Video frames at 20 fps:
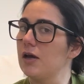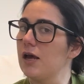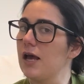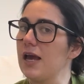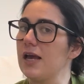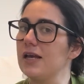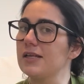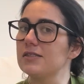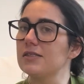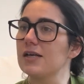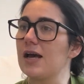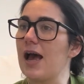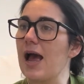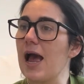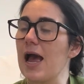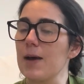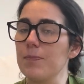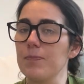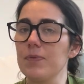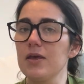It's a
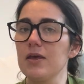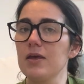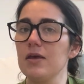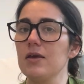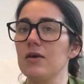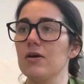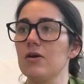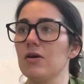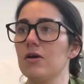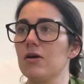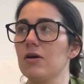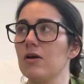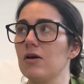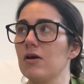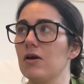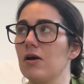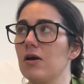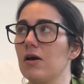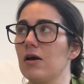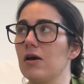happy,
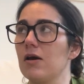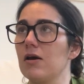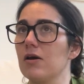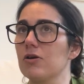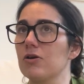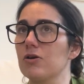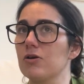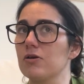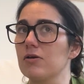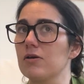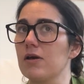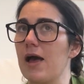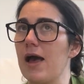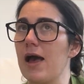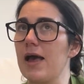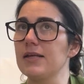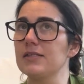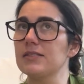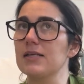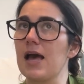you